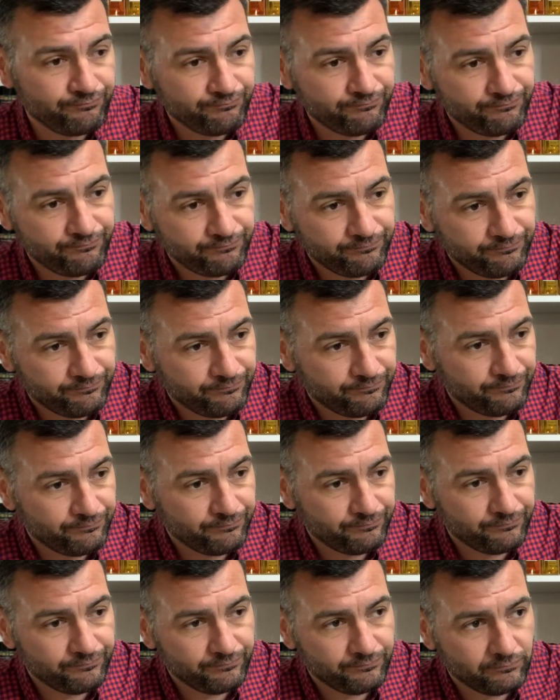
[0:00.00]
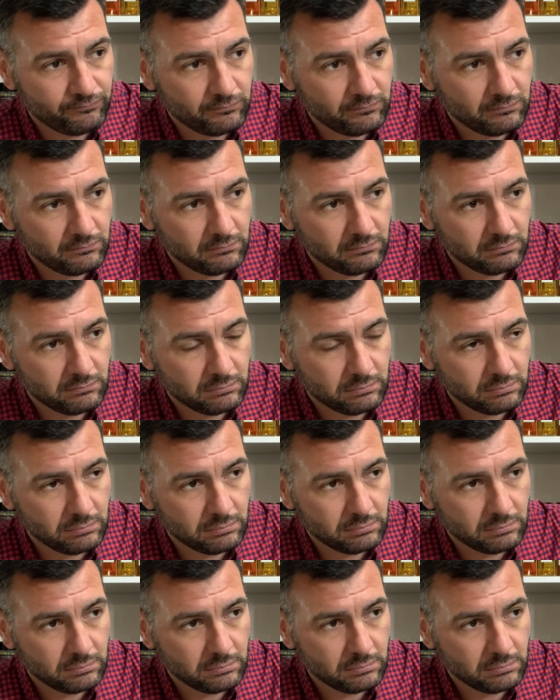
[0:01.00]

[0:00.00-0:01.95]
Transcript: No one is speaking in this clip.